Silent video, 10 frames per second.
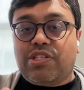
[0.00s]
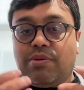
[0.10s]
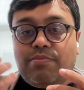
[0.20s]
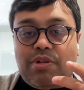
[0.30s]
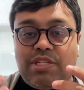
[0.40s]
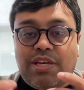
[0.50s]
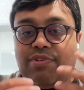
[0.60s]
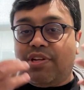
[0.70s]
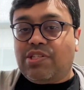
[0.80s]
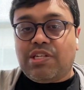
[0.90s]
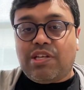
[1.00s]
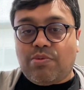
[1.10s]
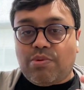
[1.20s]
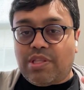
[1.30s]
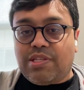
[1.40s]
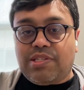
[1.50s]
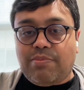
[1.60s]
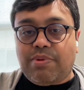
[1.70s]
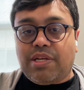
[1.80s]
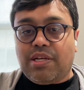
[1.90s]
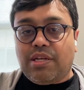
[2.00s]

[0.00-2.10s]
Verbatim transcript: them. Devin is another one that's similar.